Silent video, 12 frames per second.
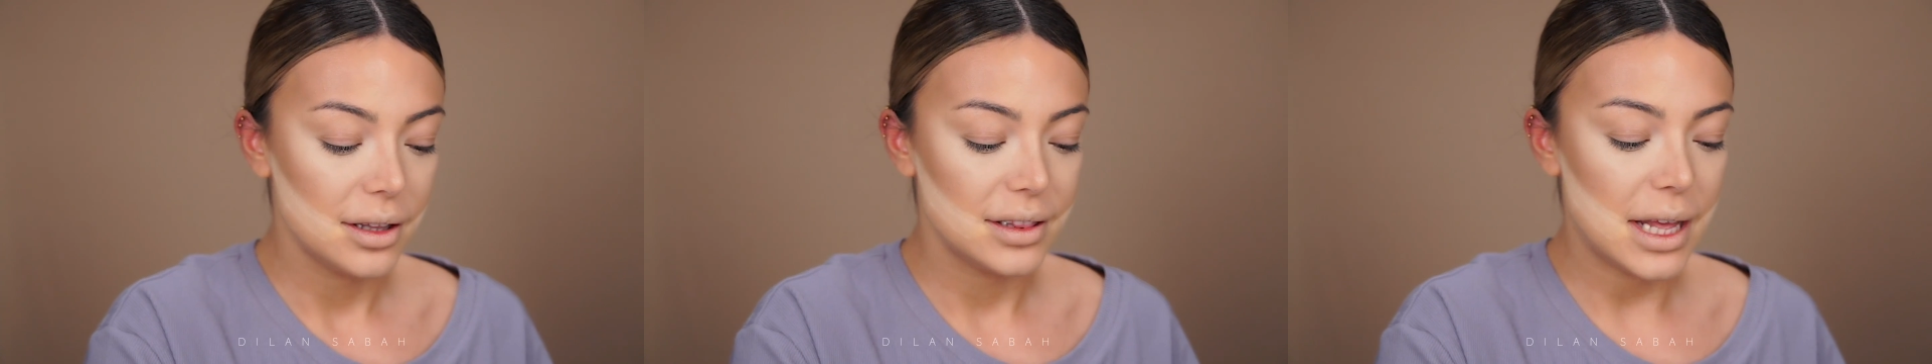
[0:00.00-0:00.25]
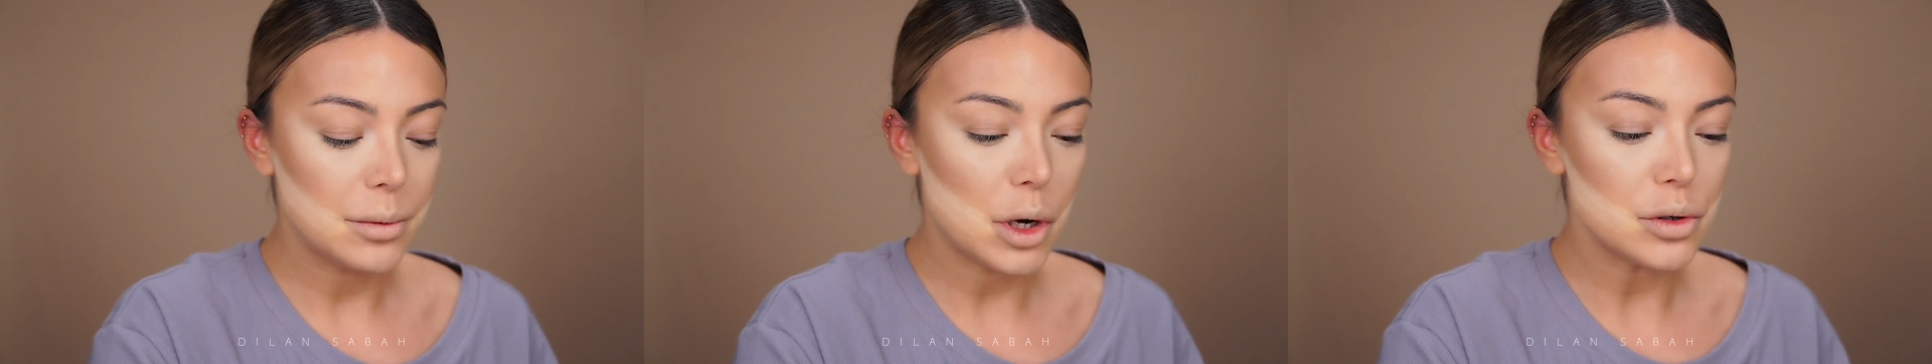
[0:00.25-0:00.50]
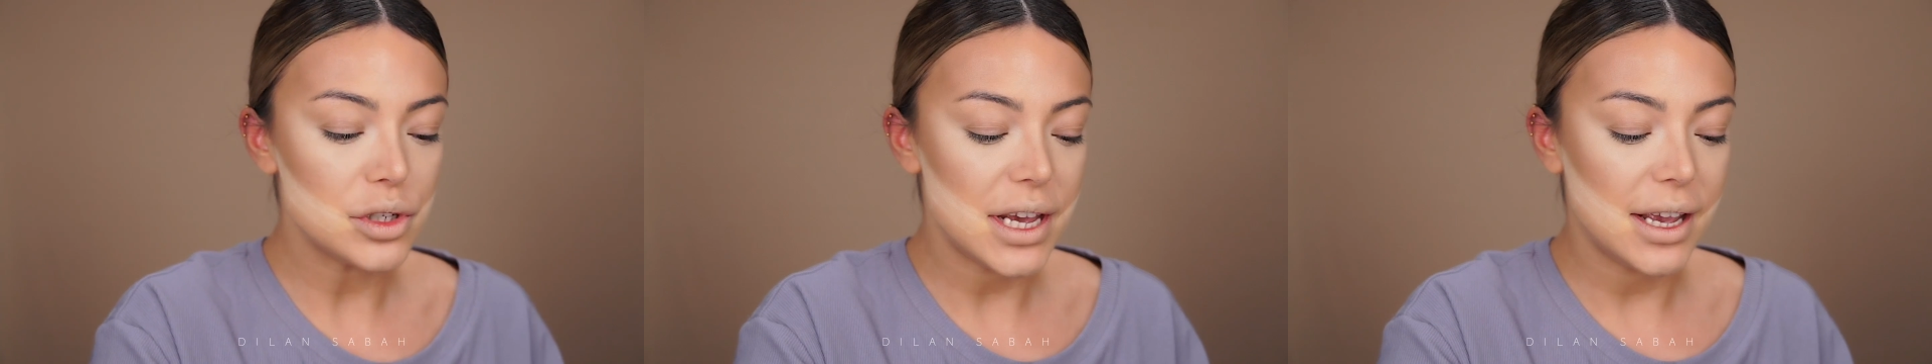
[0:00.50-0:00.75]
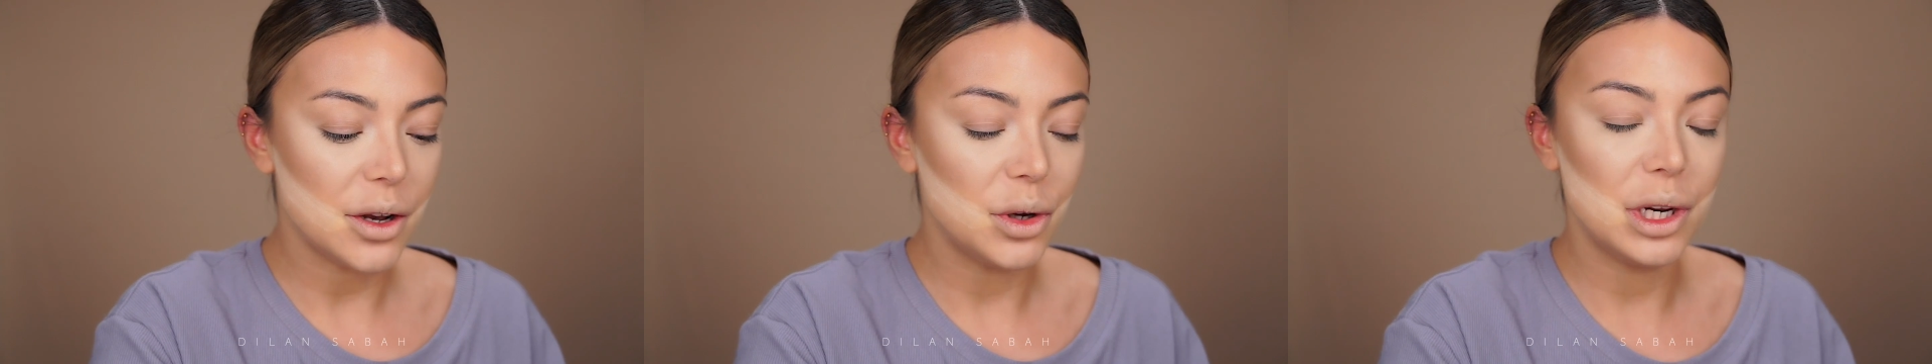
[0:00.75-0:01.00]
Now I'm going to
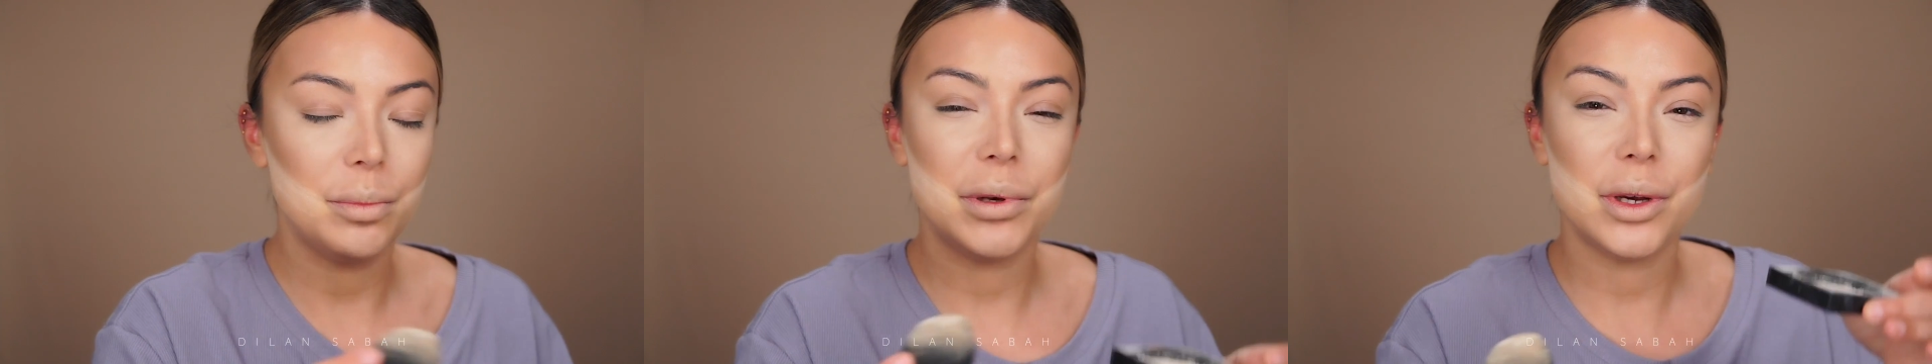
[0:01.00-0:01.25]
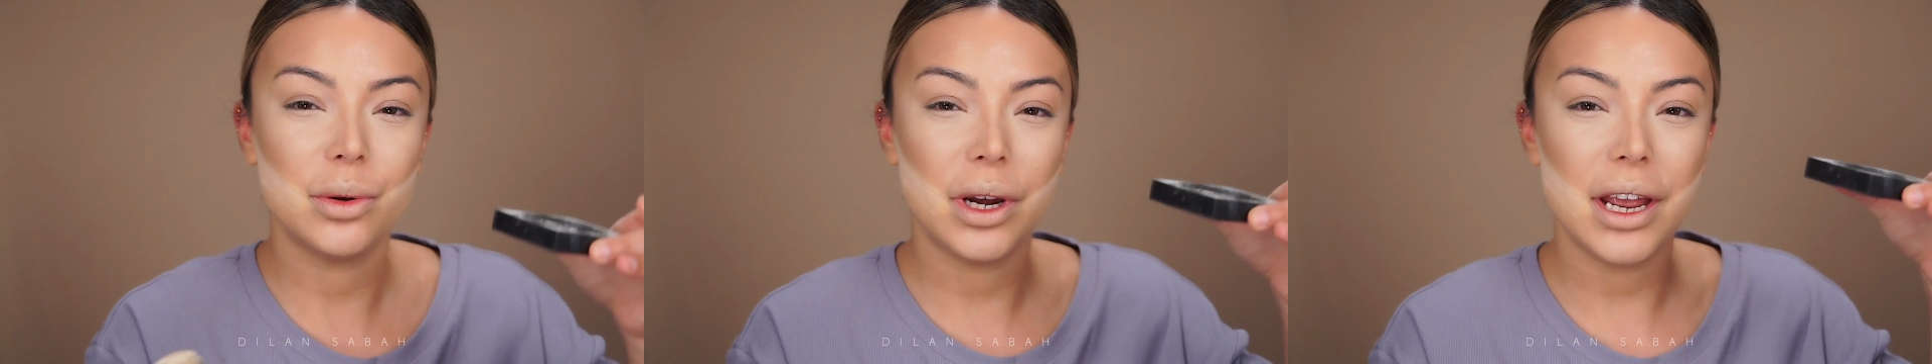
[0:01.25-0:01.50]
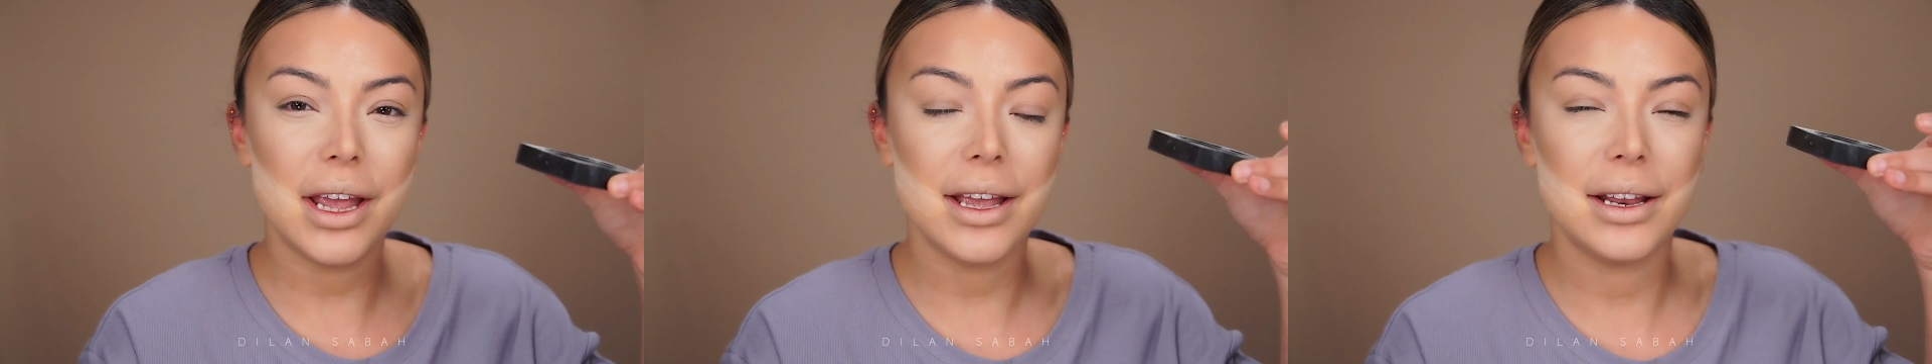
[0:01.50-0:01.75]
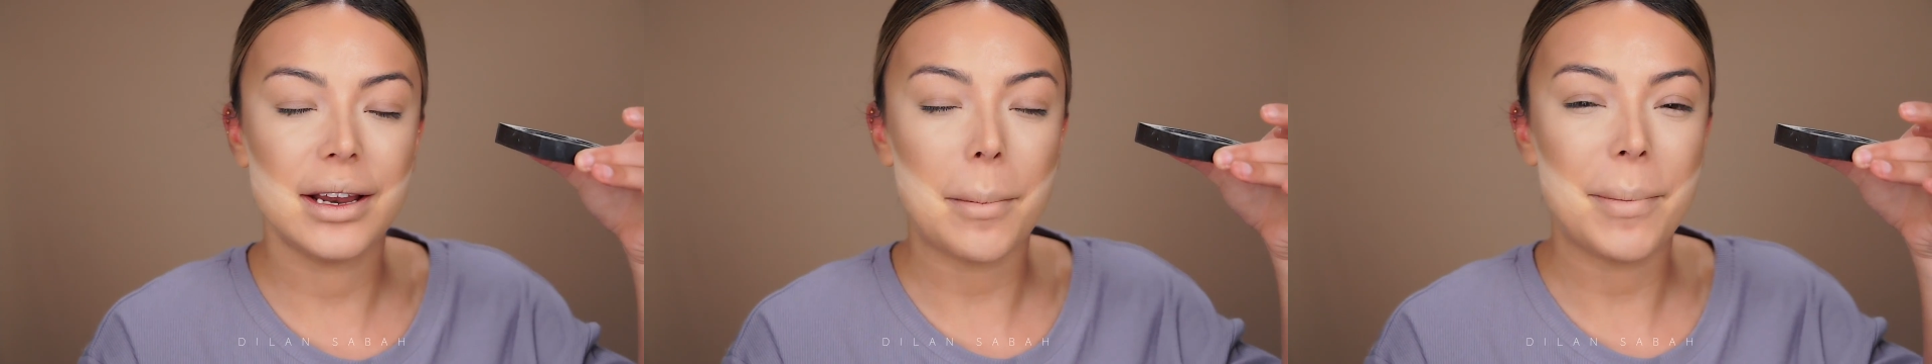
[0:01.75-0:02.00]
take Huda Beauty
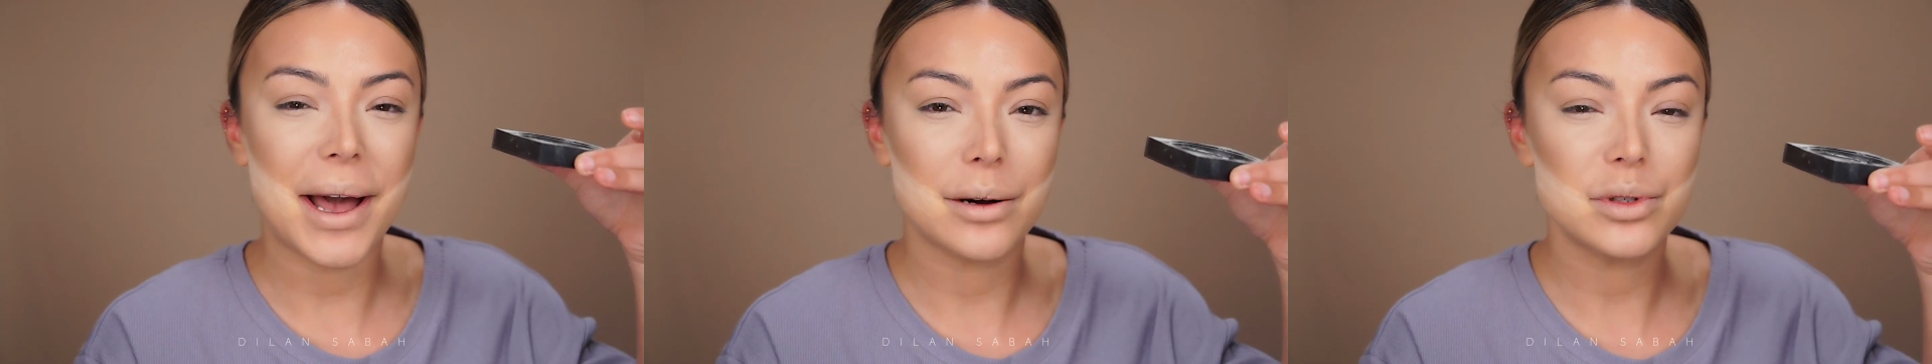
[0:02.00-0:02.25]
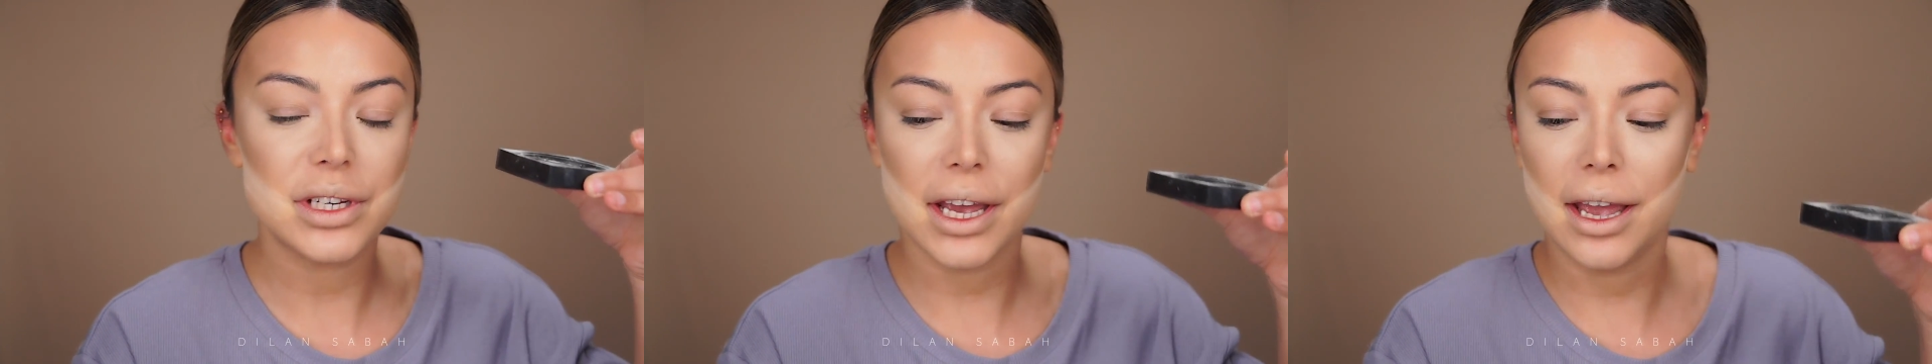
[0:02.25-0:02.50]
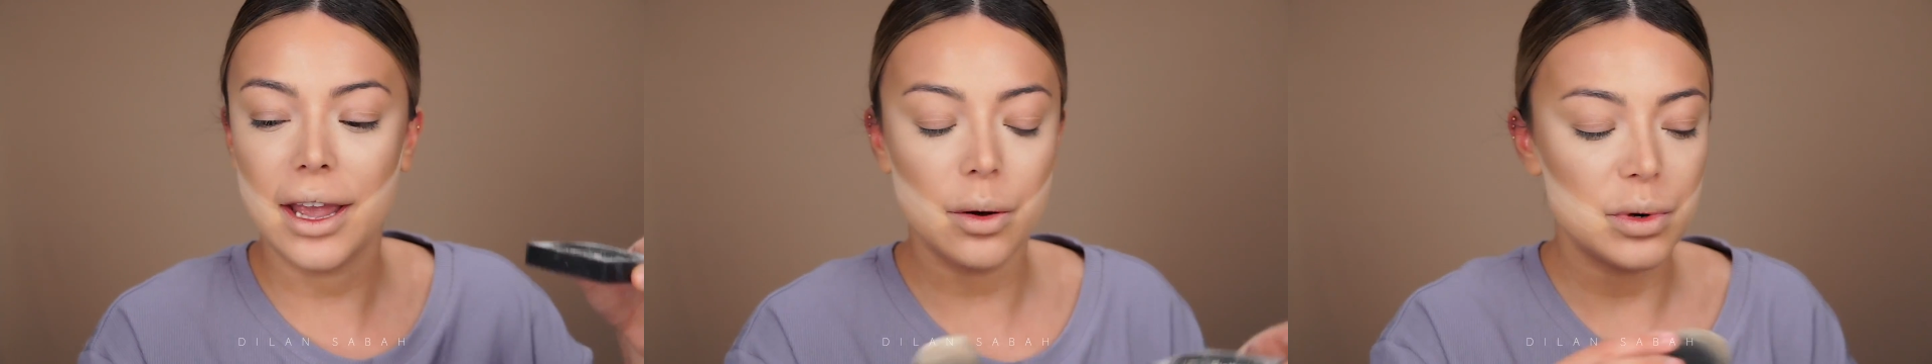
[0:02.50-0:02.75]
in Pound Cake,